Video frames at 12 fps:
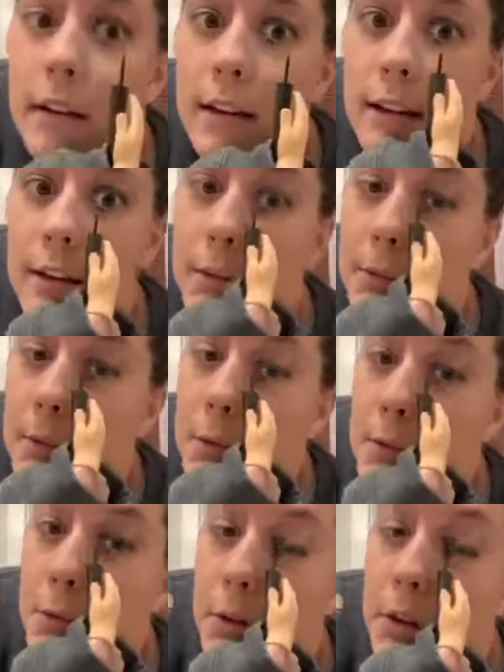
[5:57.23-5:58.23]
Yep, that's
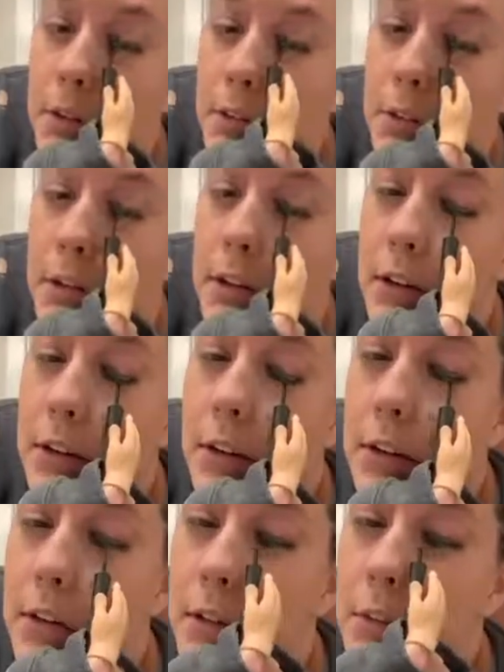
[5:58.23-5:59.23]
working for us. Let's
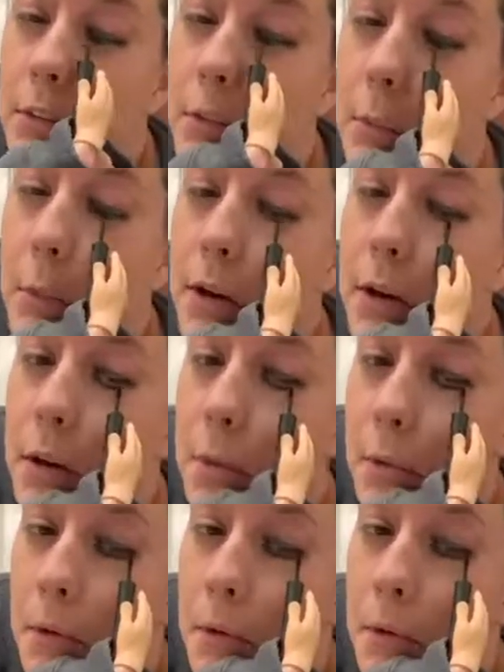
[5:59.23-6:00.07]
do a little bottom.